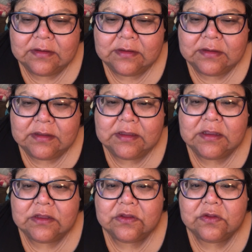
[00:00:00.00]
I think
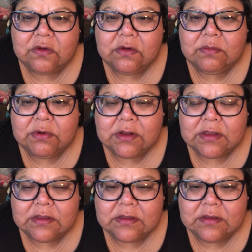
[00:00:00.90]
it's so
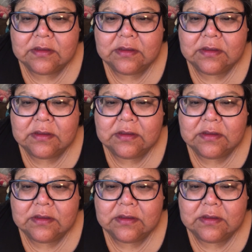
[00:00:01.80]
important.